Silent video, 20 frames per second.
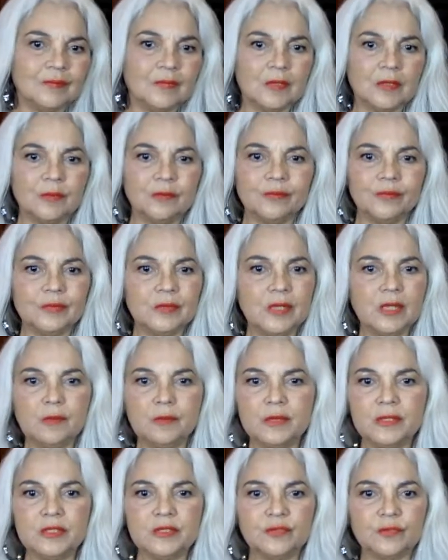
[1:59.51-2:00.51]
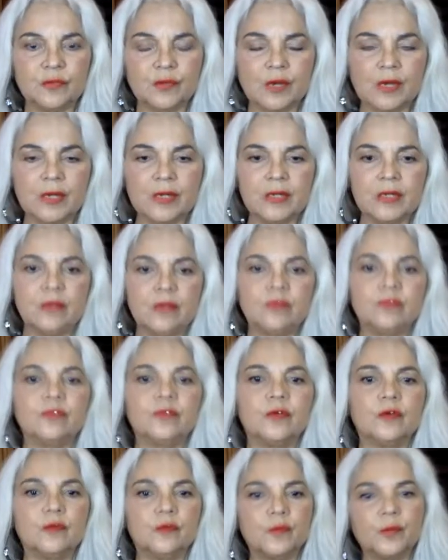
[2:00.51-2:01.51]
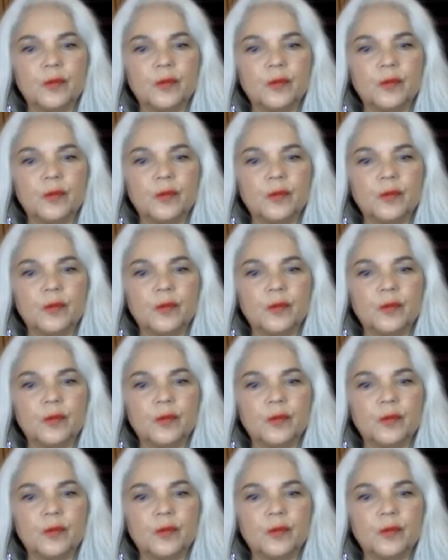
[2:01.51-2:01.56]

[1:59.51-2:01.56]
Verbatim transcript: uh, Neiman's variety of, of